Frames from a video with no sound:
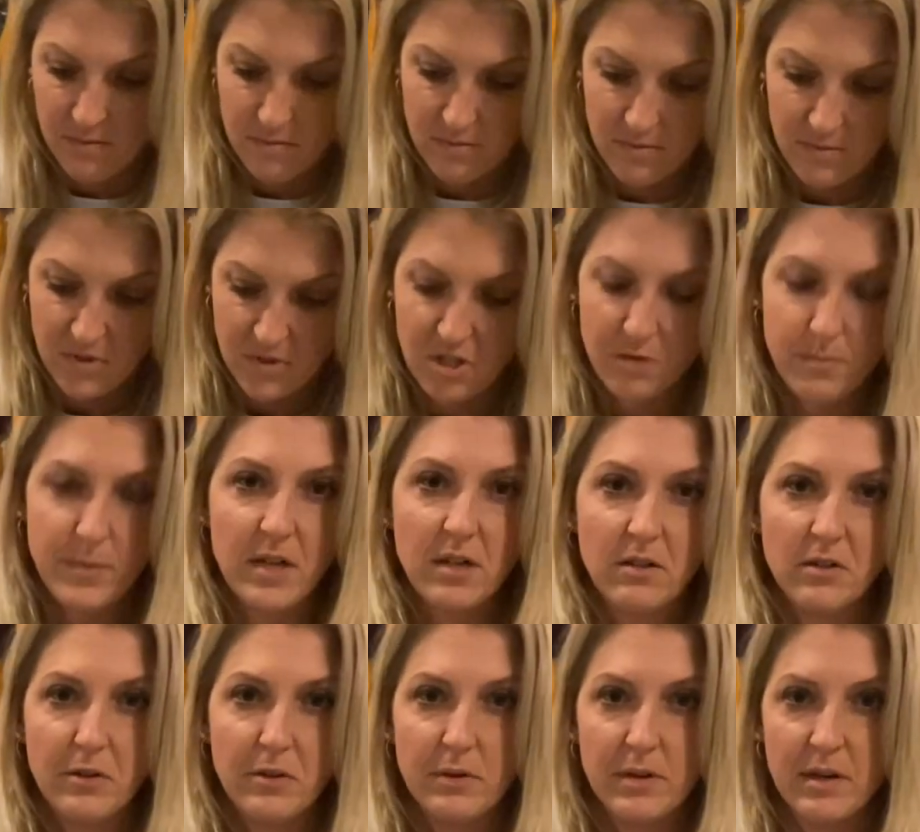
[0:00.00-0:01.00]
to be
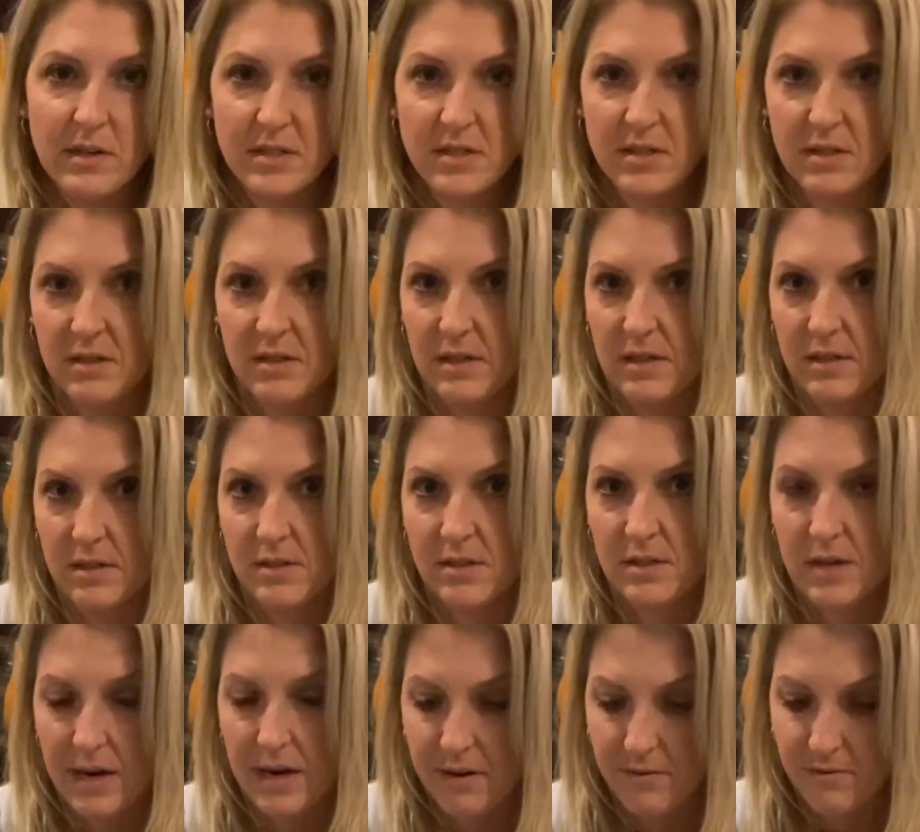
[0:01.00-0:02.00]
glued onto the
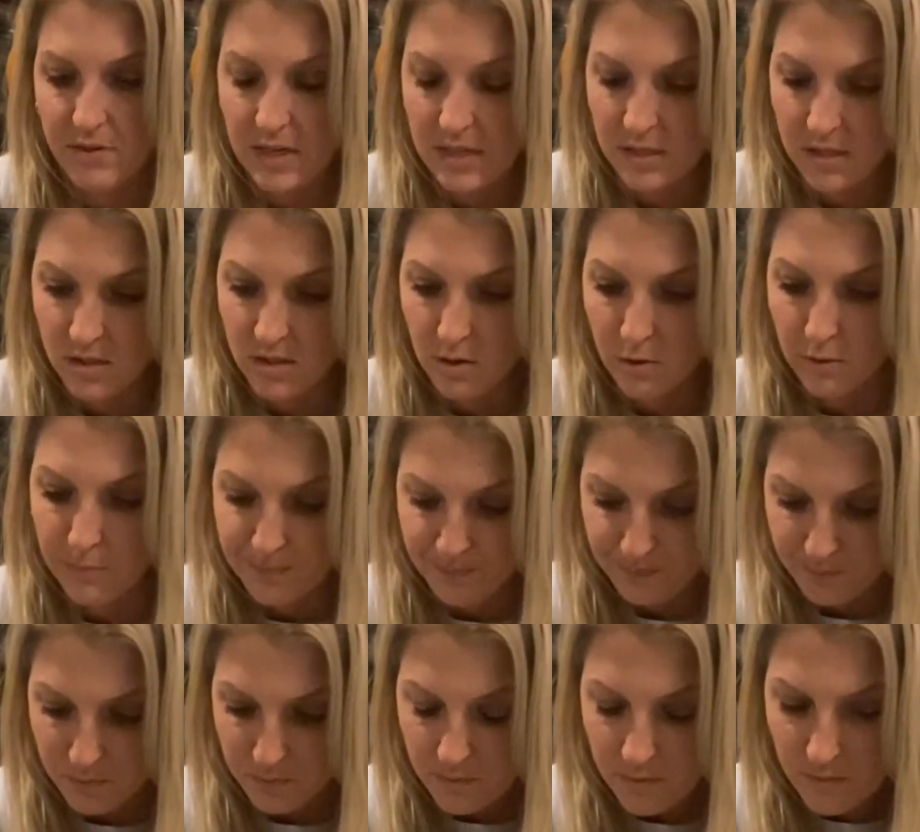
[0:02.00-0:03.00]
side of these. So
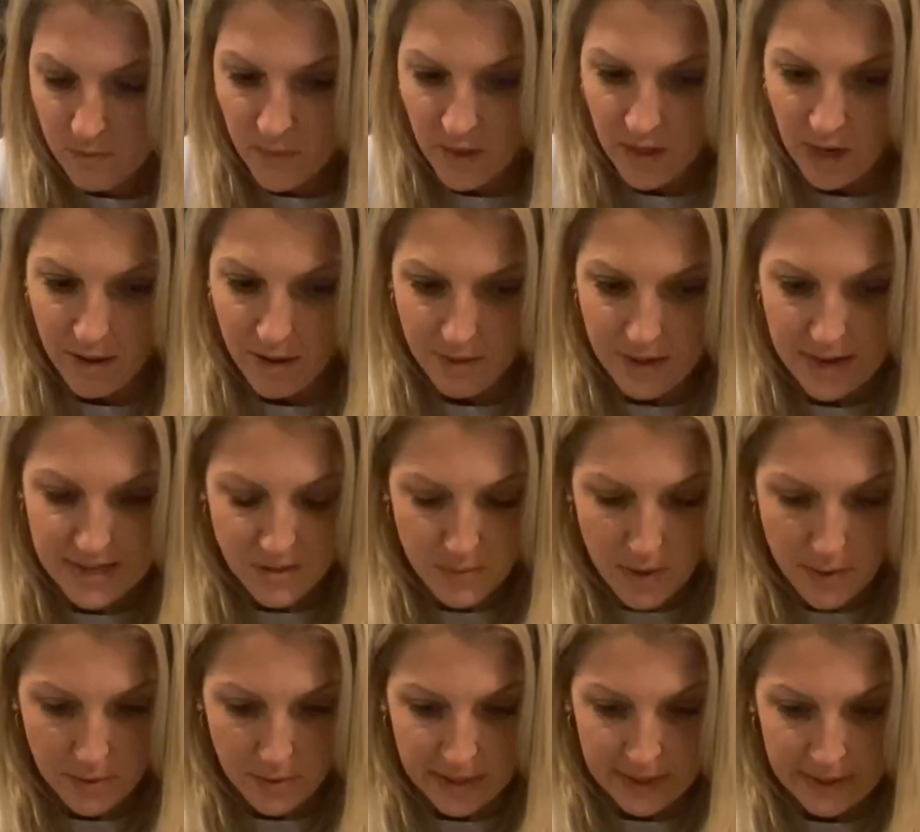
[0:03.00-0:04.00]
that's my
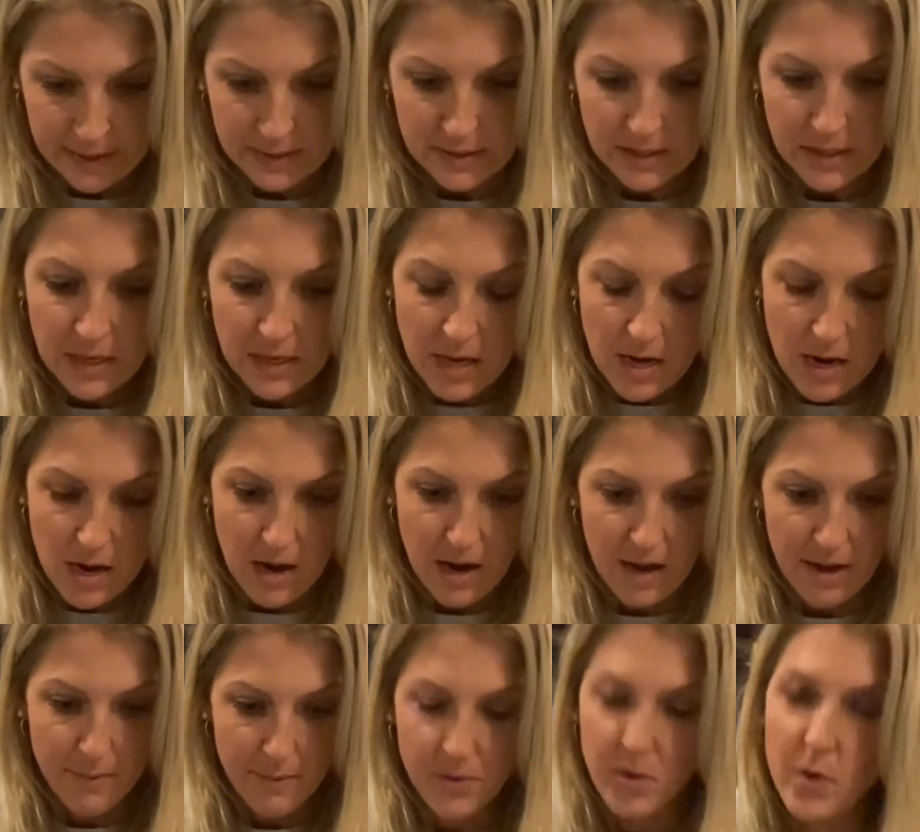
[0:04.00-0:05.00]
plan.
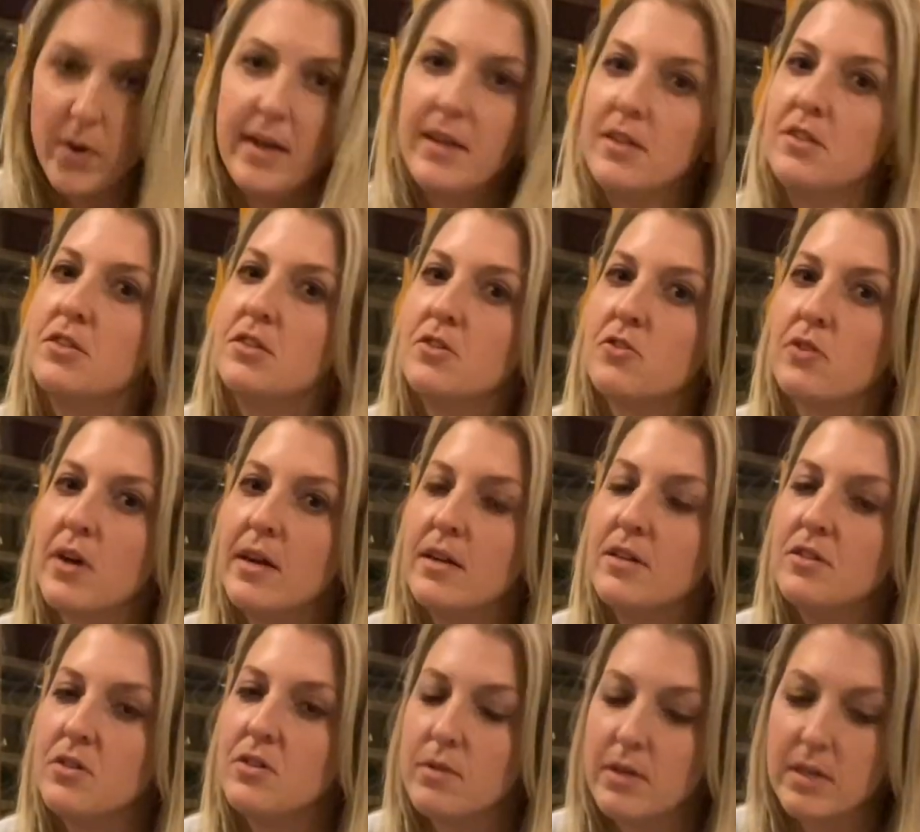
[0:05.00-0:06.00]
I'm going to try to
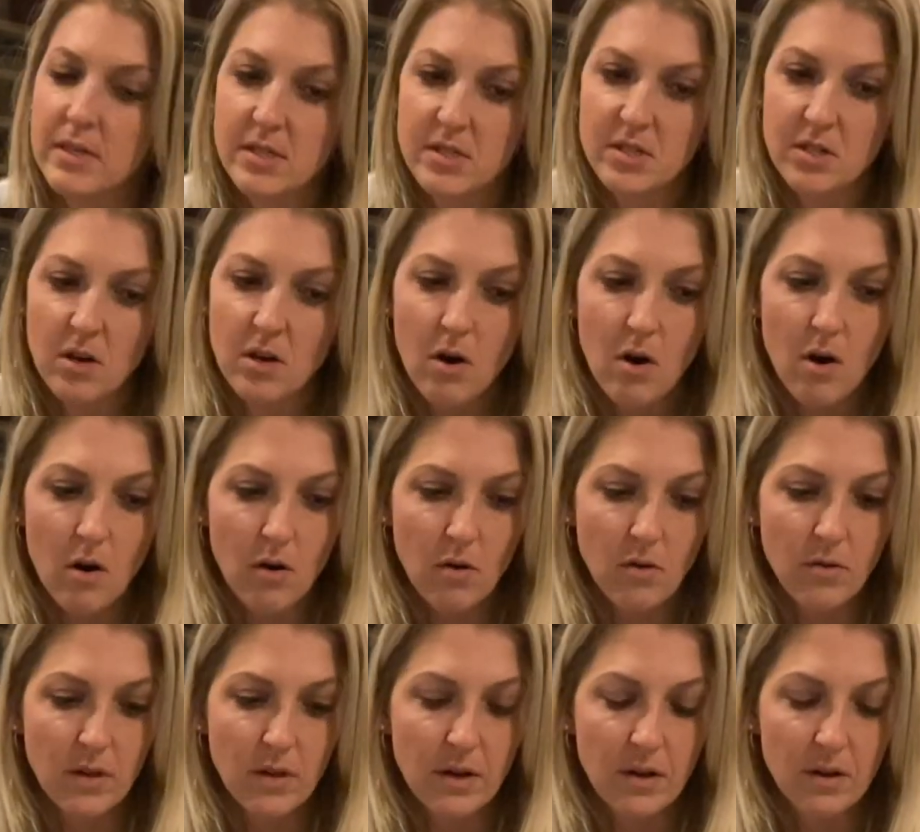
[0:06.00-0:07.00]
do this to all
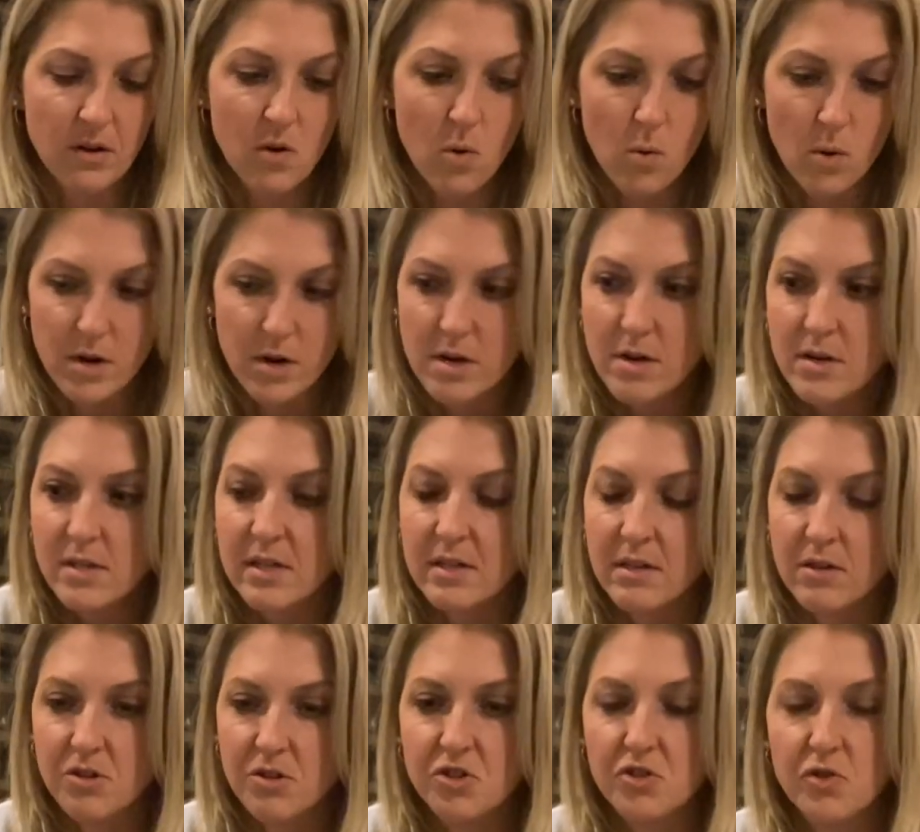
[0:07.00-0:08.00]
the corners, and
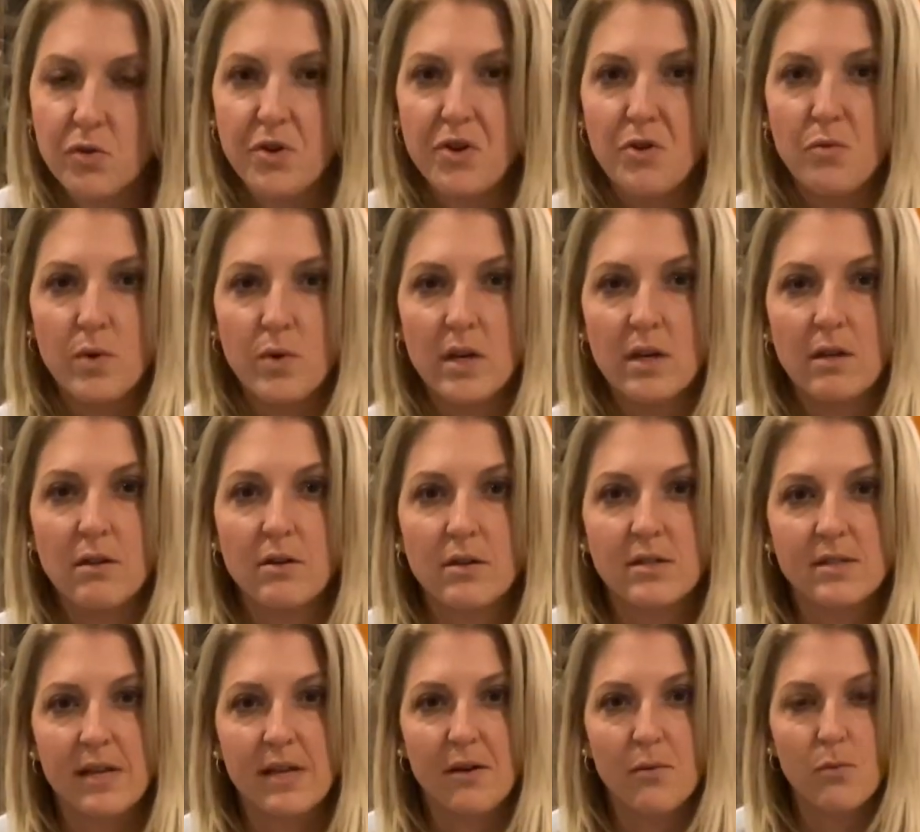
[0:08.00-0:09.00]
I'll show you what it
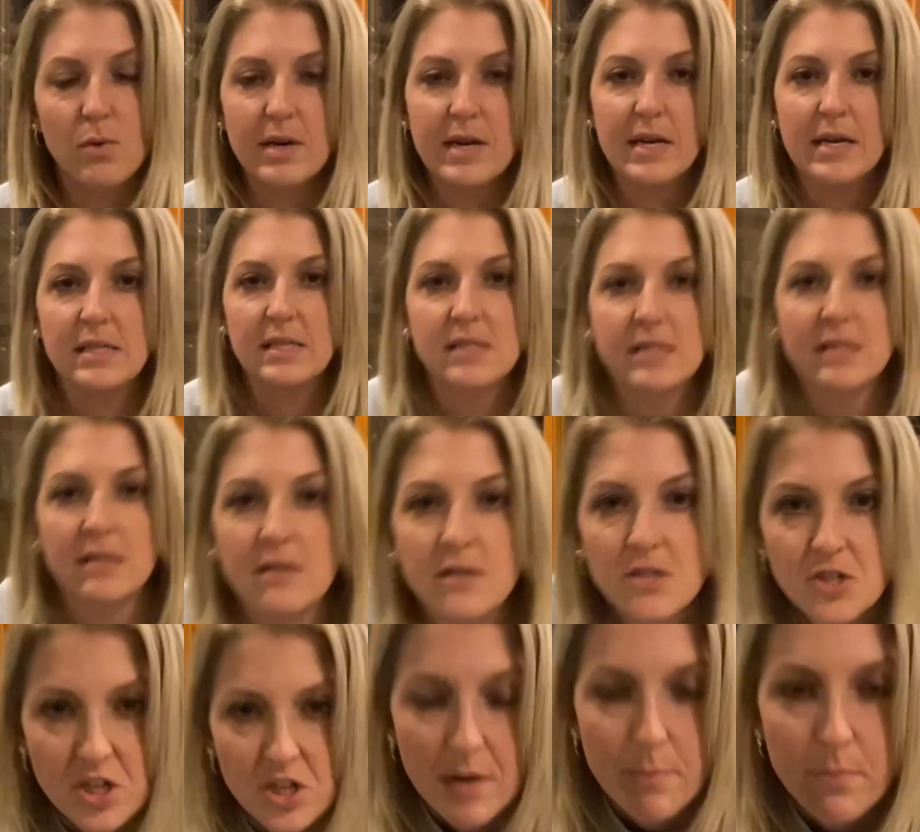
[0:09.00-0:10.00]
looks like when it's in the
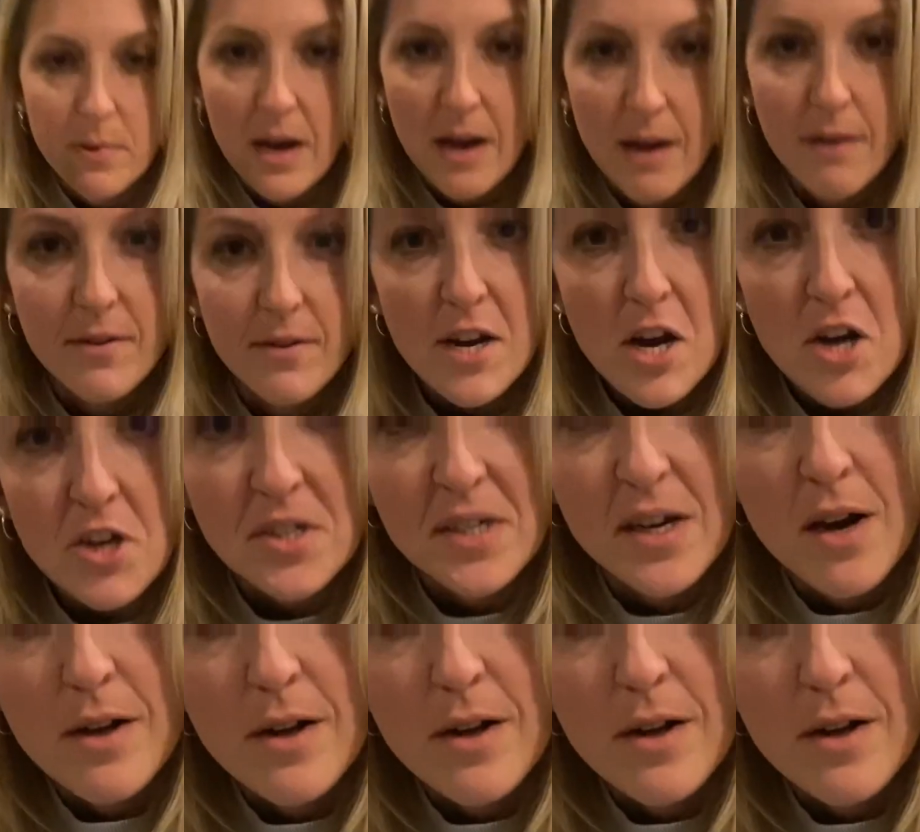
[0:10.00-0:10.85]
shape of an octagon.